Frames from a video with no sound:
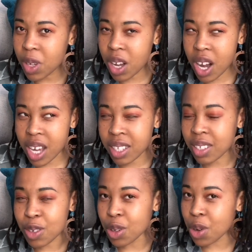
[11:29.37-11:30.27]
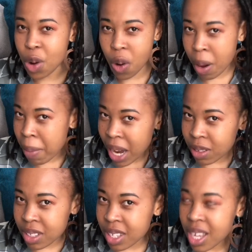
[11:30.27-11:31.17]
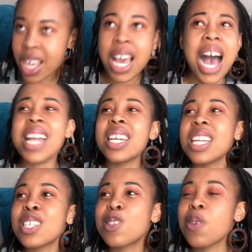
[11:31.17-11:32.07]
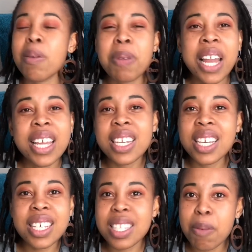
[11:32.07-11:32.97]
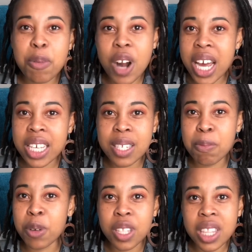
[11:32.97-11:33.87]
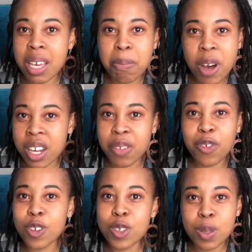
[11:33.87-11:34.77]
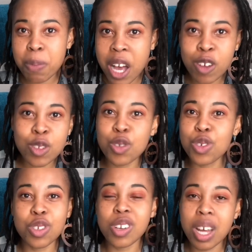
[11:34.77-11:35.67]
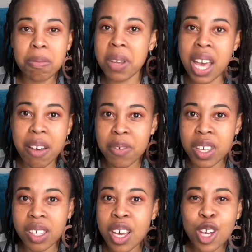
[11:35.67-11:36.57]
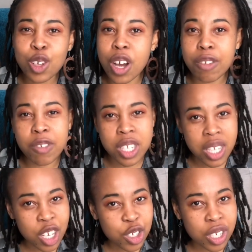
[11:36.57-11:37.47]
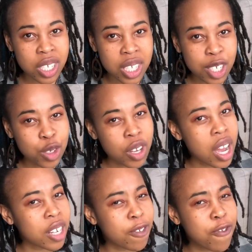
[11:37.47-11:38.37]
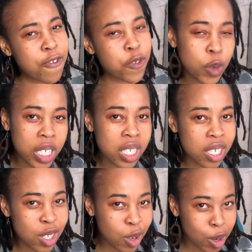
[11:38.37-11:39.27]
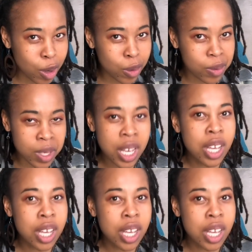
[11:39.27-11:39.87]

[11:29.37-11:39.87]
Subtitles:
can't know about? Unless you are planning a surprise birthday party for your spouse, you should not be having conversations that you can't fully disclose